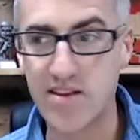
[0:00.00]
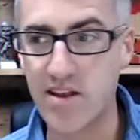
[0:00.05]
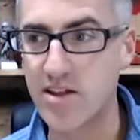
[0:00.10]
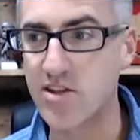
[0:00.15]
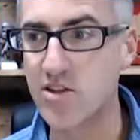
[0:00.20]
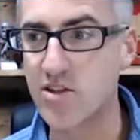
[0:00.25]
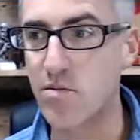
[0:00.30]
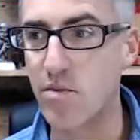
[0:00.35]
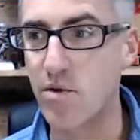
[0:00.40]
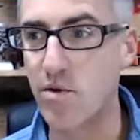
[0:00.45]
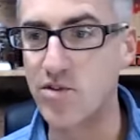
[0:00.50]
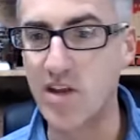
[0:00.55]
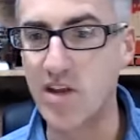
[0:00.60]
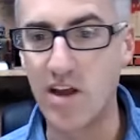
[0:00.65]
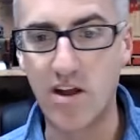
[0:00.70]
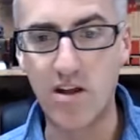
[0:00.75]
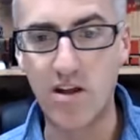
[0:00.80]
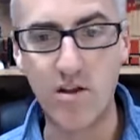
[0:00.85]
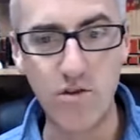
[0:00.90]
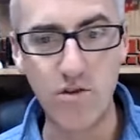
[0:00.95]
It's the most
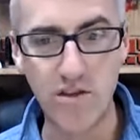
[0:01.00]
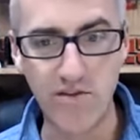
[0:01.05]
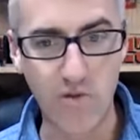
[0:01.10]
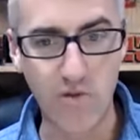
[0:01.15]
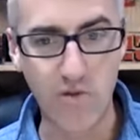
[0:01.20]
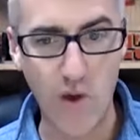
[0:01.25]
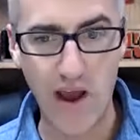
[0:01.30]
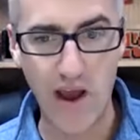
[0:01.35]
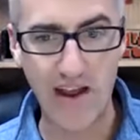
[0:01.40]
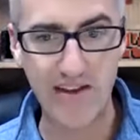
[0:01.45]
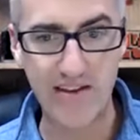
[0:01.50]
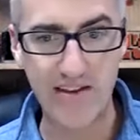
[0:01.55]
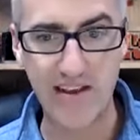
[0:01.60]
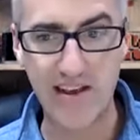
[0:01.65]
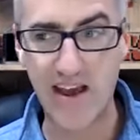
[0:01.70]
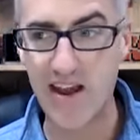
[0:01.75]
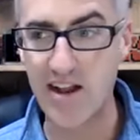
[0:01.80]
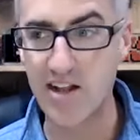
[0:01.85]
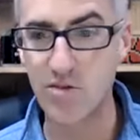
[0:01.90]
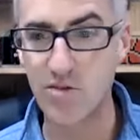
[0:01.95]
inclusive way to
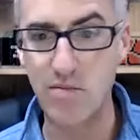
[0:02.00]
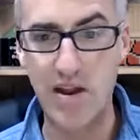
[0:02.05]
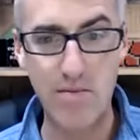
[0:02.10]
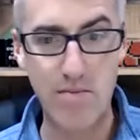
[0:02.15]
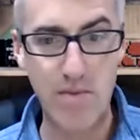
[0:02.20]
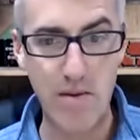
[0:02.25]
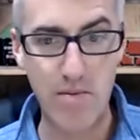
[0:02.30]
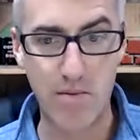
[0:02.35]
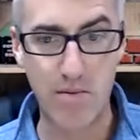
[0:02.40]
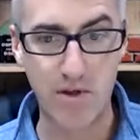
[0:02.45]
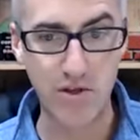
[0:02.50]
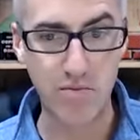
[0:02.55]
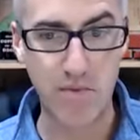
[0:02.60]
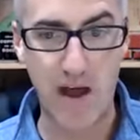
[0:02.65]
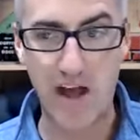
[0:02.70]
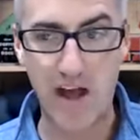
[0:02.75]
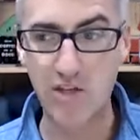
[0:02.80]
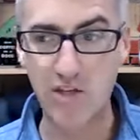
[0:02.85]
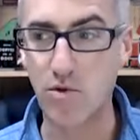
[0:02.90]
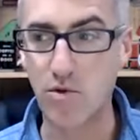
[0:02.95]
get as many people as
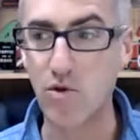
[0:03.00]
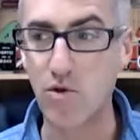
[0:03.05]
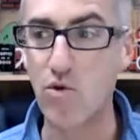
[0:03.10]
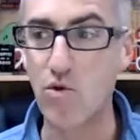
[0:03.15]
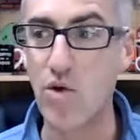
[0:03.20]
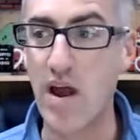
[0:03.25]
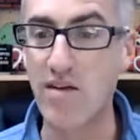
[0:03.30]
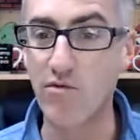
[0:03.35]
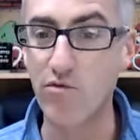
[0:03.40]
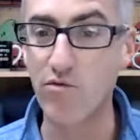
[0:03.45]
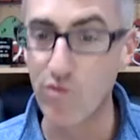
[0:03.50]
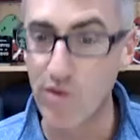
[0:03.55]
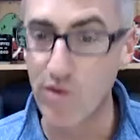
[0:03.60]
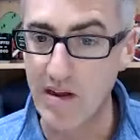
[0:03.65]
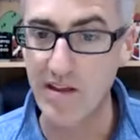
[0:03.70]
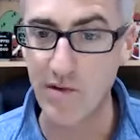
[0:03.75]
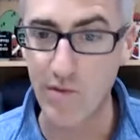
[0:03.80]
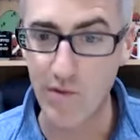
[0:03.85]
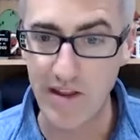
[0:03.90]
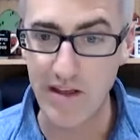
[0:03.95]
possible who have
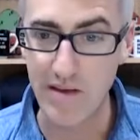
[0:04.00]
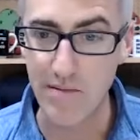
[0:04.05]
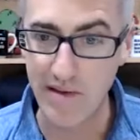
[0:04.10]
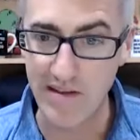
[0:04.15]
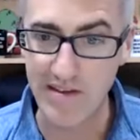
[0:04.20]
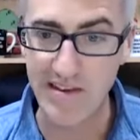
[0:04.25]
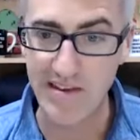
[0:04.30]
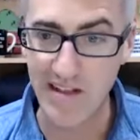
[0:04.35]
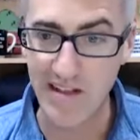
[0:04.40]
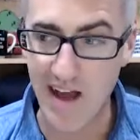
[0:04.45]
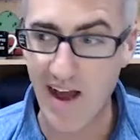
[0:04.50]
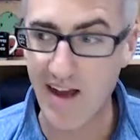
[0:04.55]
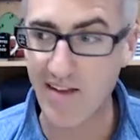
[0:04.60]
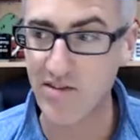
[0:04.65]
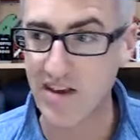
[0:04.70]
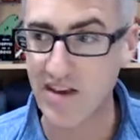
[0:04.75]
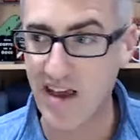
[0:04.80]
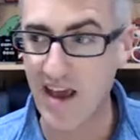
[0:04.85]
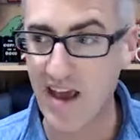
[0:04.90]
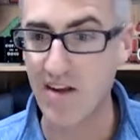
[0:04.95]
really, really busy lives
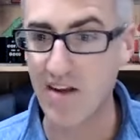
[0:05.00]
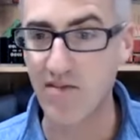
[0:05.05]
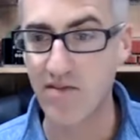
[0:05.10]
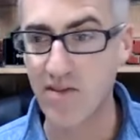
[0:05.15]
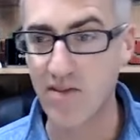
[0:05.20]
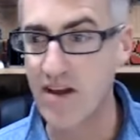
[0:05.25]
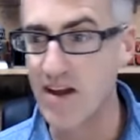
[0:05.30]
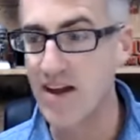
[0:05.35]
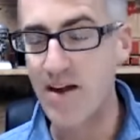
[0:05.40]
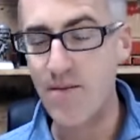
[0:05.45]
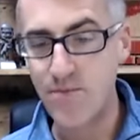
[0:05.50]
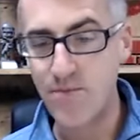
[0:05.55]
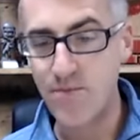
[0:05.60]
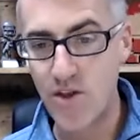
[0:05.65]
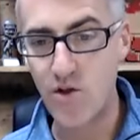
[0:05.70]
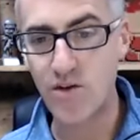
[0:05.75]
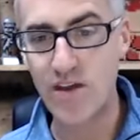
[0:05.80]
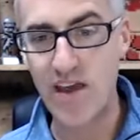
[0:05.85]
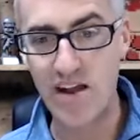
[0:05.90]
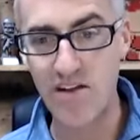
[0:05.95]
and can't
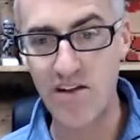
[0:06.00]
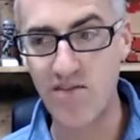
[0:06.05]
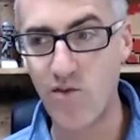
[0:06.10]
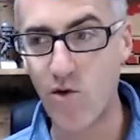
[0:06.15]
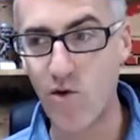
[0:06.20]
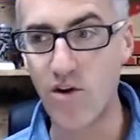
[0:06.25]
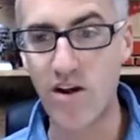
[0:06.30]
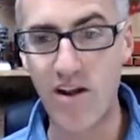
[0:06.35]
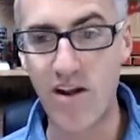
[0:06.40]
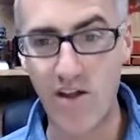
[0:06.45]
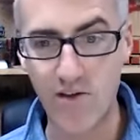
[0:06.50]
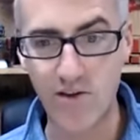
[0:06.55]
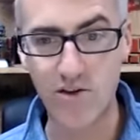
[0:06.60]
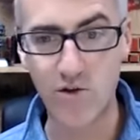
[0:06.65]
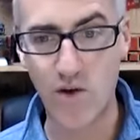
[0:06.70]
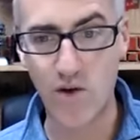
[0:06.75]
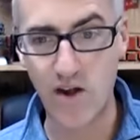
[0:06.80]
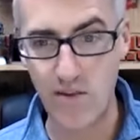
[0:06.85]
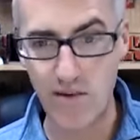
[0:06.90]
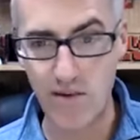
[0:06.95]
afford another
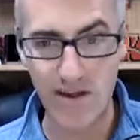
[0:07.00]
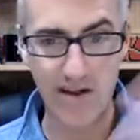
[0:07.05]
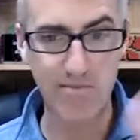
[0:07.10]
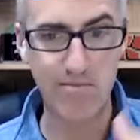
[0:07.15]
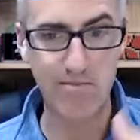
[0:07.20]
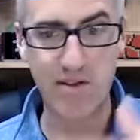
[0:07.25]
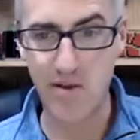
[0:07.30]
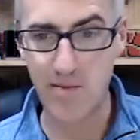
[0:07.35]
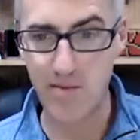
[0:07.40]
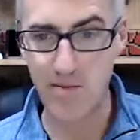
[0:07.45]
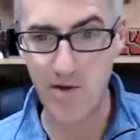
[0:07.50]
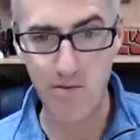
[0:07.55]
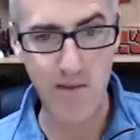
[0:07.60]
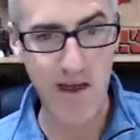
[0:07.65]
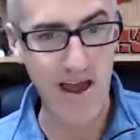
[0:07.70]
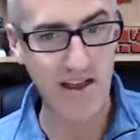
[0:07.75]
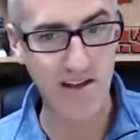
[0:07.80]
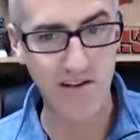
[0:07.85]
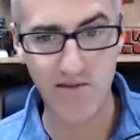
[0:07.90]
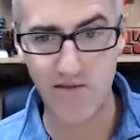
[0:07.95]
20-minute commute
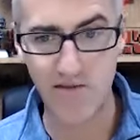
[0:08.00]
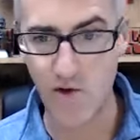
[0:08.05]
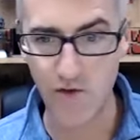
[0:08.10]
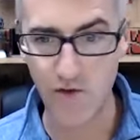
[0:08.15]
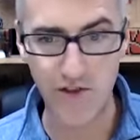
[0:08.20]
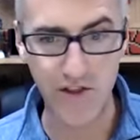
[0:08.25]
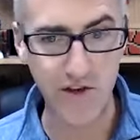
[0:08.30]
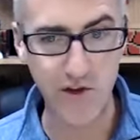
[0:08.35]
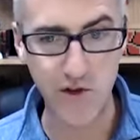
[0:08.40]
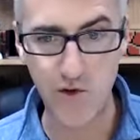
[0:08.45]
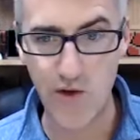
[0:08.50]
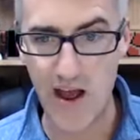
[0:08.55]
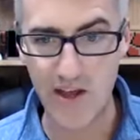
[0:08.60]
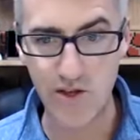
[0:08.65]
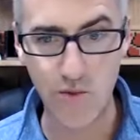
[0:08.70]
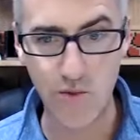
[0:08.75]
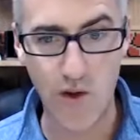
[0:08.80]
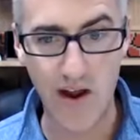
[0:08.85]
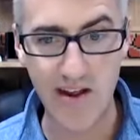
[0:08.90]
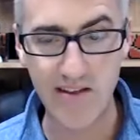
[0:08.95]
back and forth to do
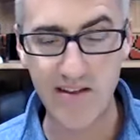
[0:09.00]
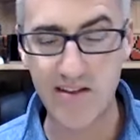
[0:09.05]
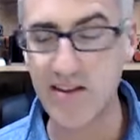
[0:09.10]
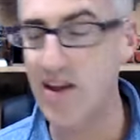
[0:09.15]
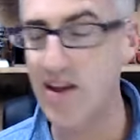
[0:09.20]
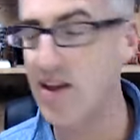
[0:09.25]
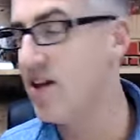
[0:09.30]
X, Y, and Z.